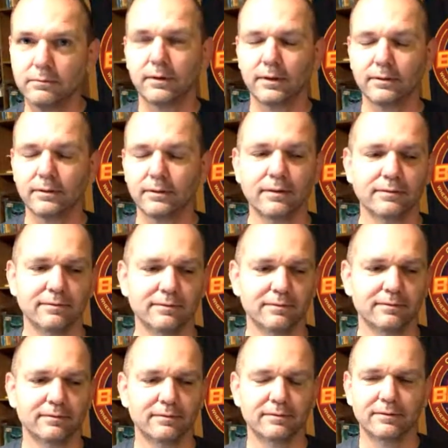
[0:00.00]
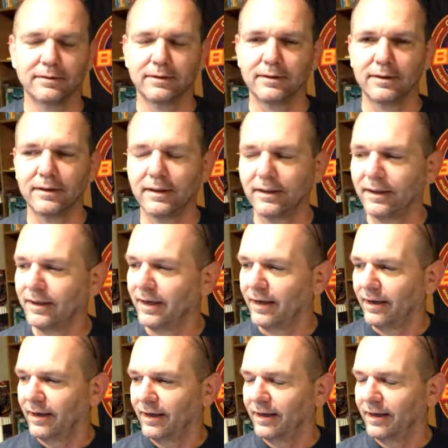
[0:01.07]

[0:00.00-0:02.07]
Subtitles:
Oh, good. That's the way it should be.